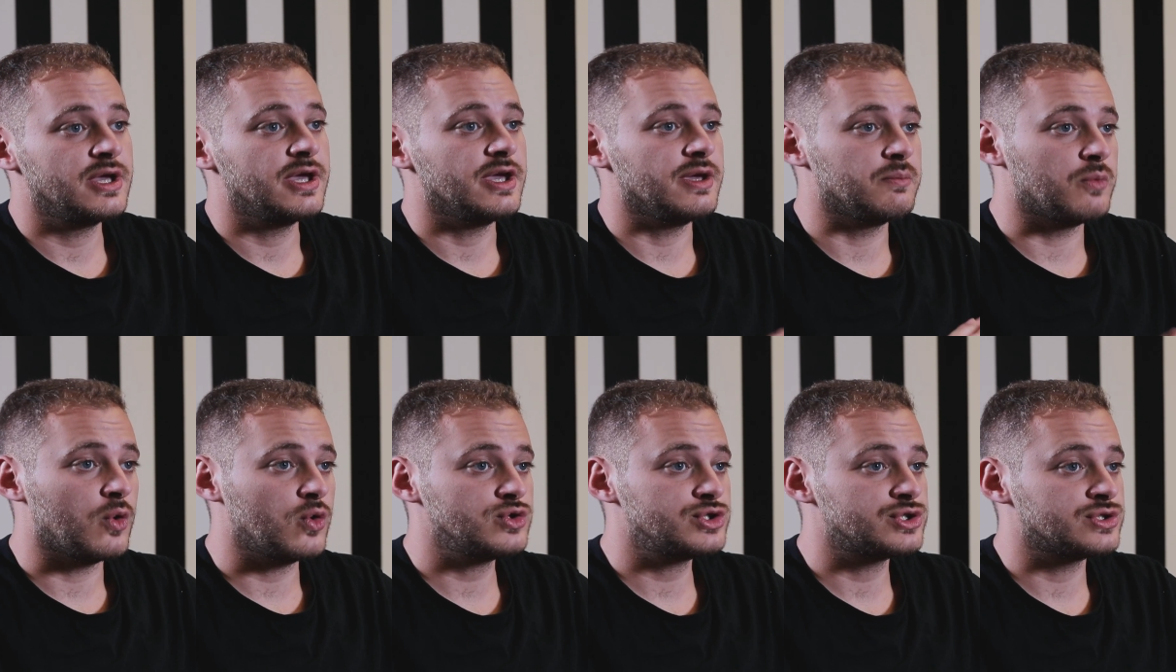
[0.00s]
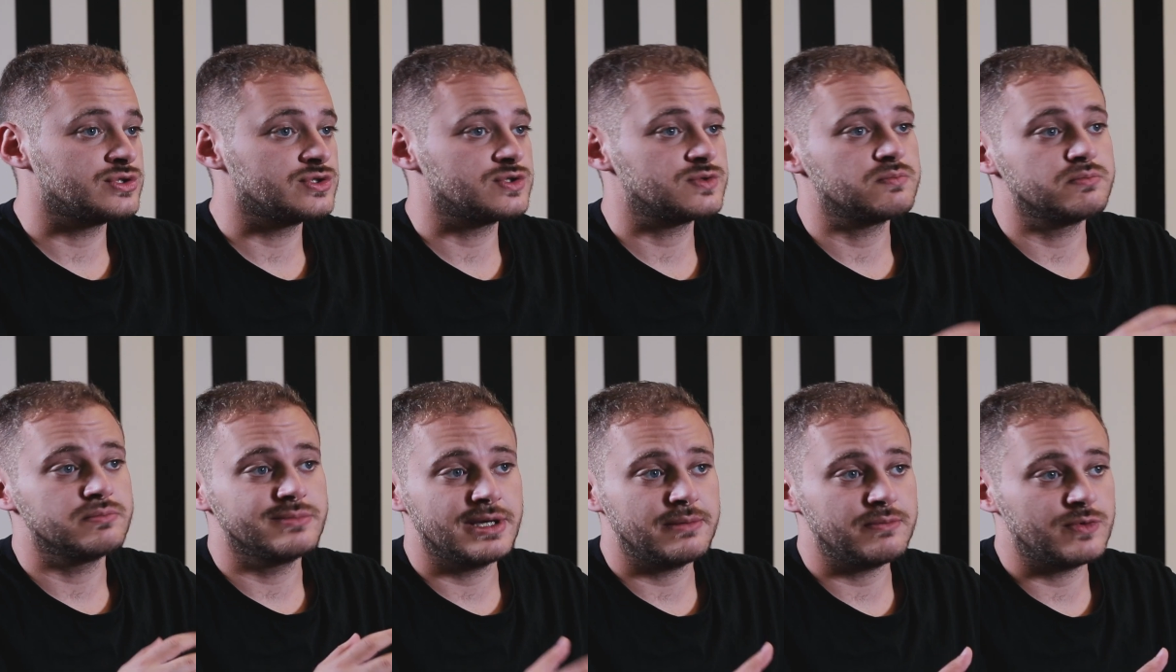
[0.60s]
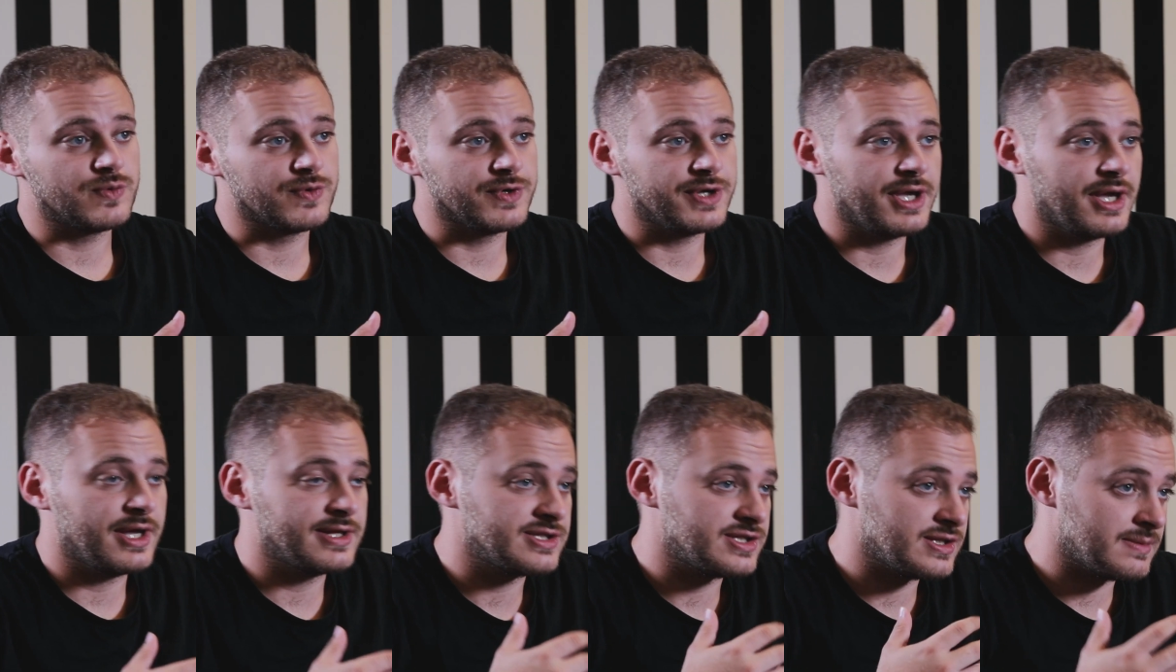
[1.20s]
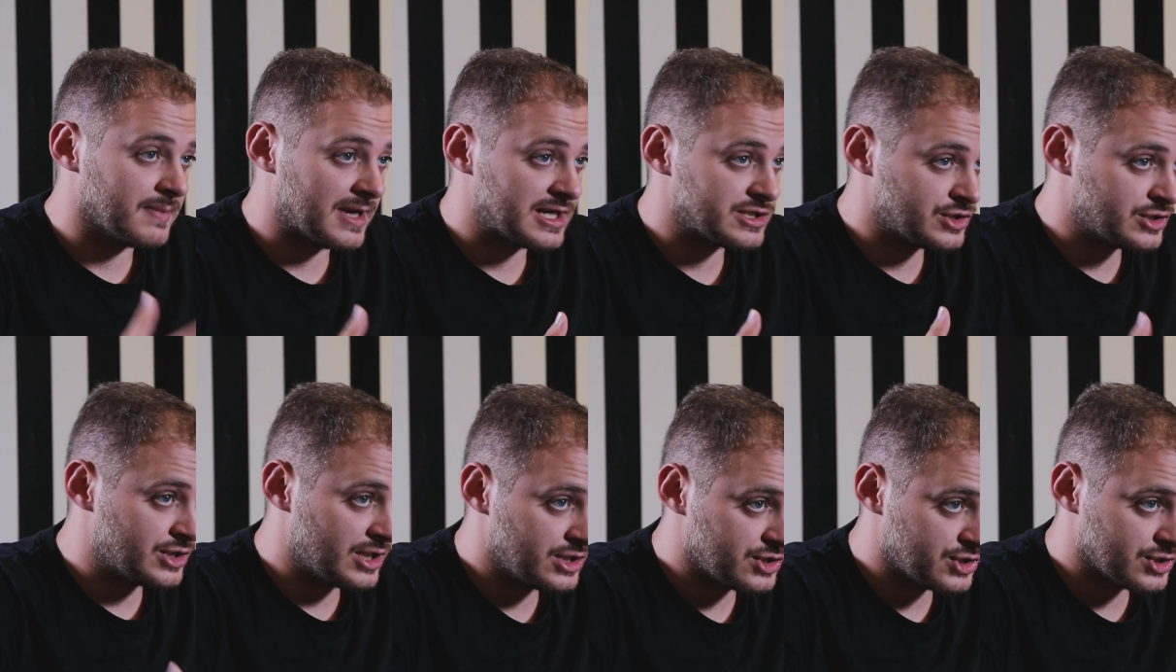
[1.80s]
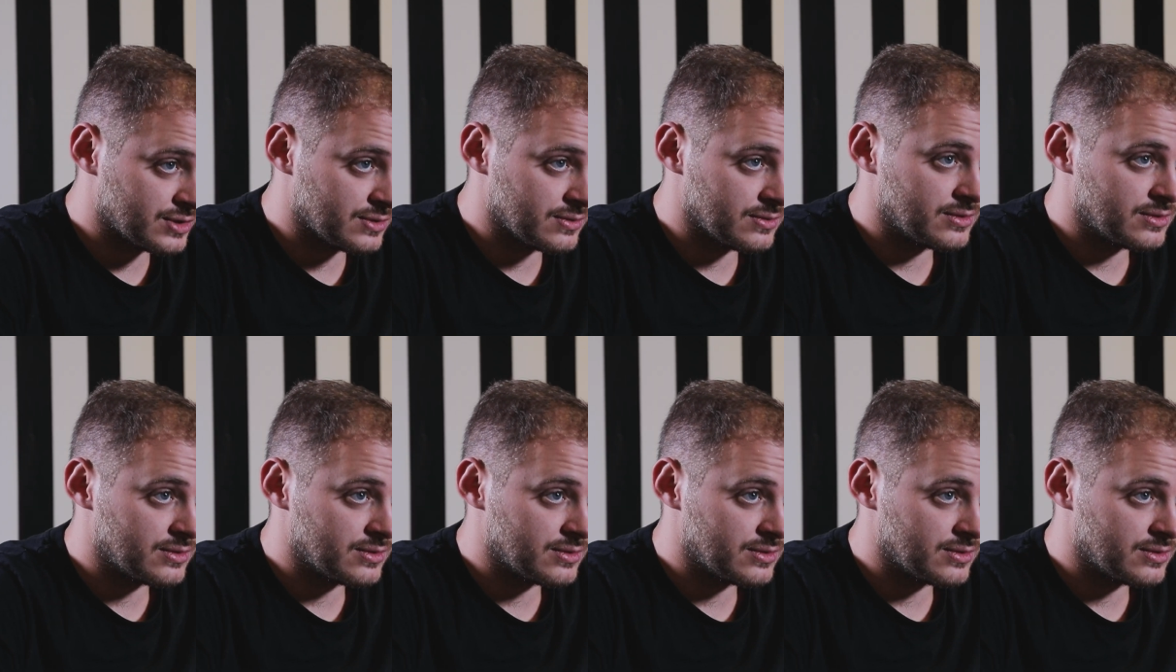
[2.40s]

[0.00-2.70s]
emotions, memory, and imagination.